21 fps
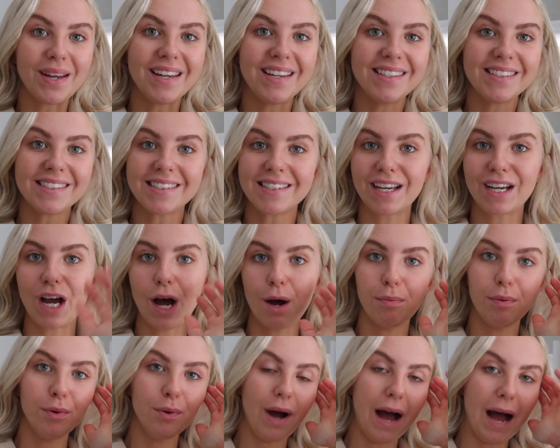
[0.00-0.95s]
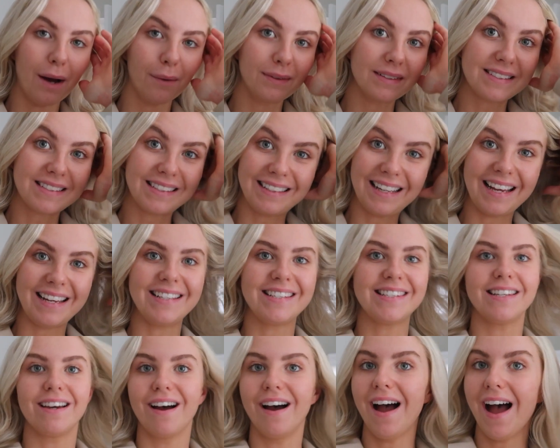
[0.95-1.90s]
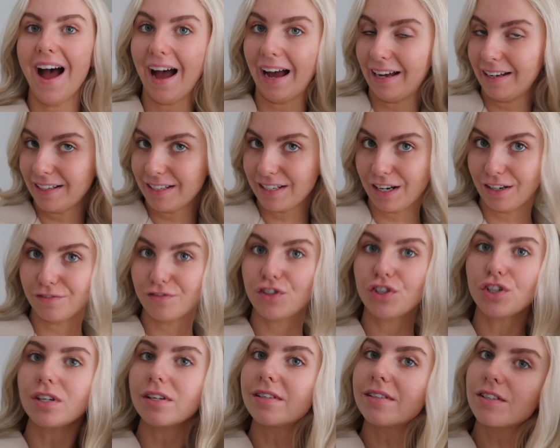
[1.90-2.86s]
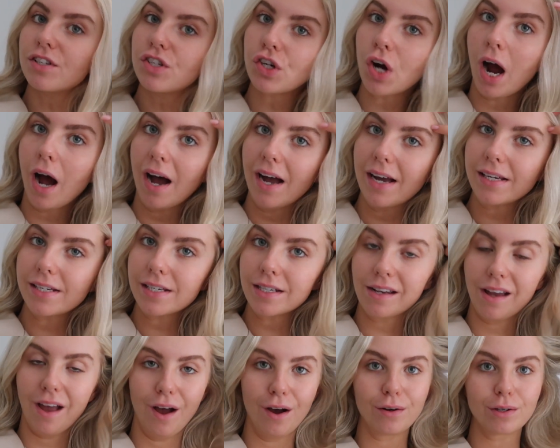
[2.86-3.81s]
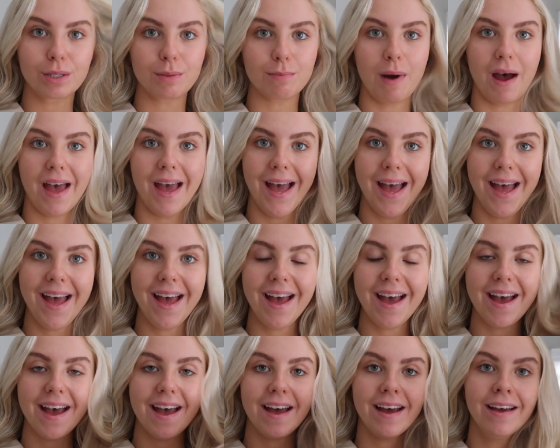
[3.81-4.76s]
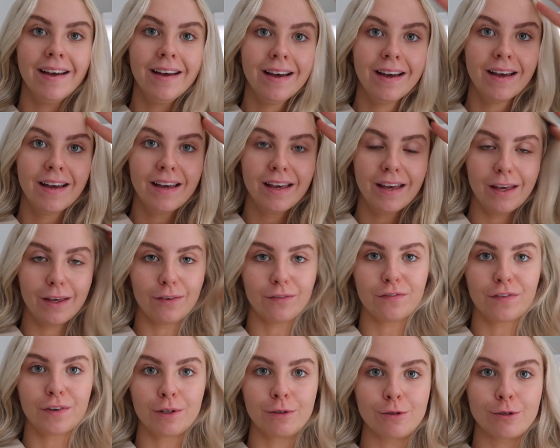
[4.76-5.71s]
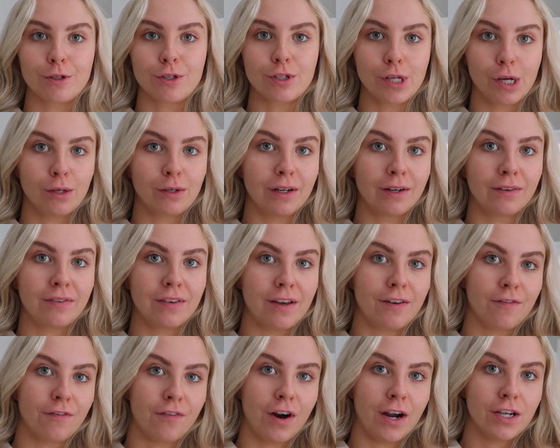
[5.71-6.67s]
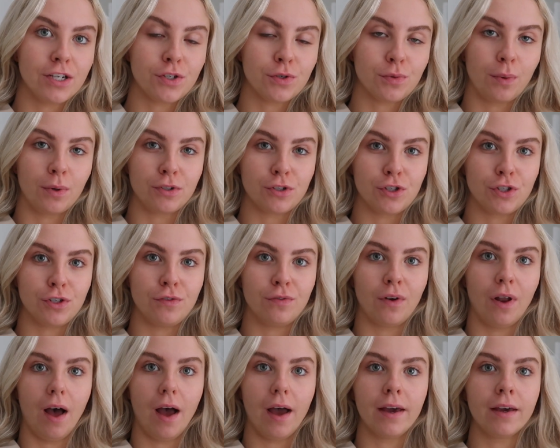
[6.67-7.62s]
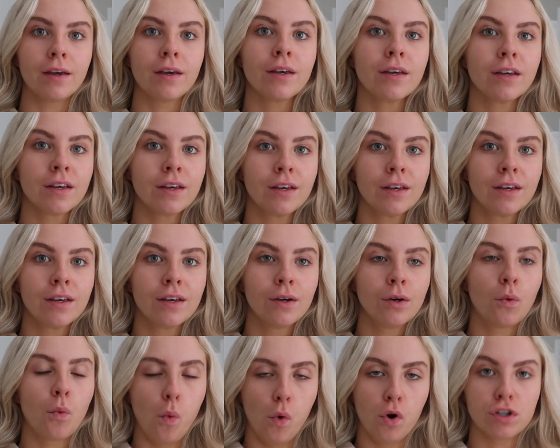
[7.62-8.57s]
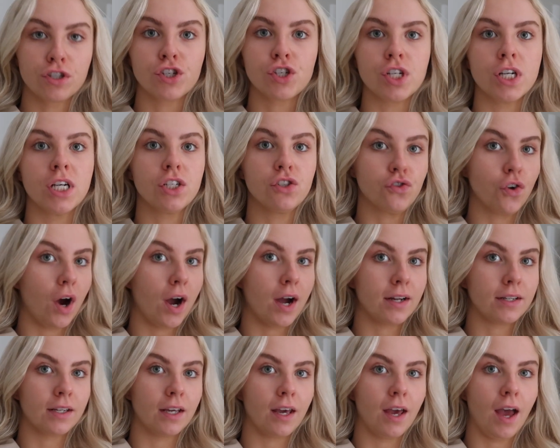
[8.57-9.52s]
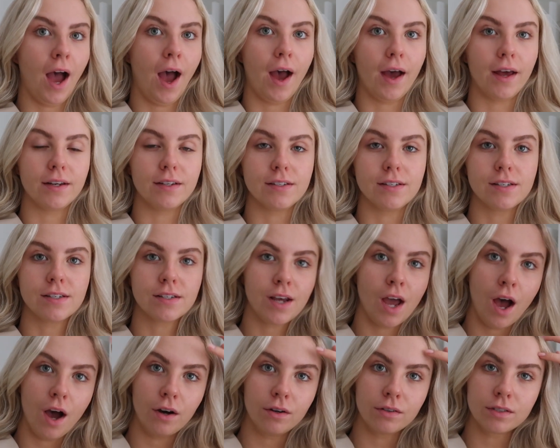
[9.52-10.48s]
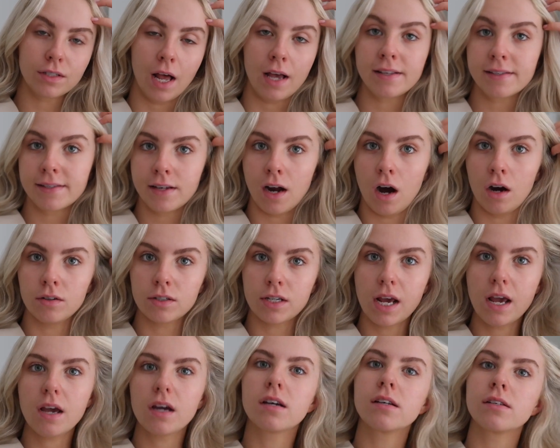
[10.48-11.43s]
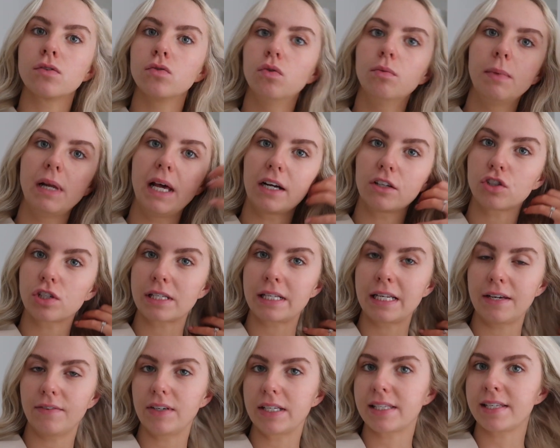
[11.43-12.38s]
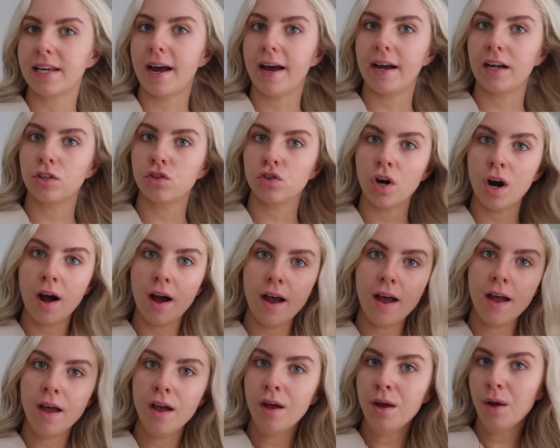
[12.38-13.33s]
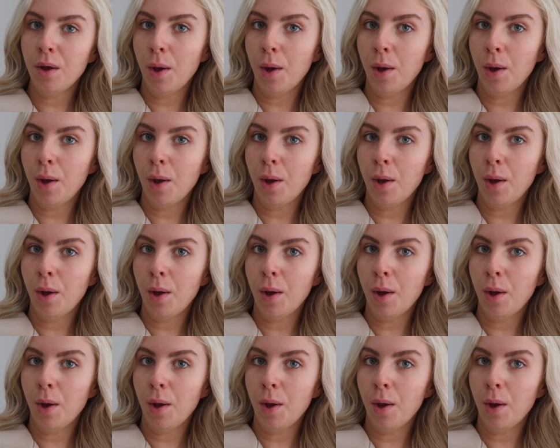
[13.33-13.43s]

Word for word: it's a couple hours later and I've just dried and curled my hair. It feels so lovely and fresh once you've like washed it, dried it and curled, like styled it, because normally I just leave it to air dry,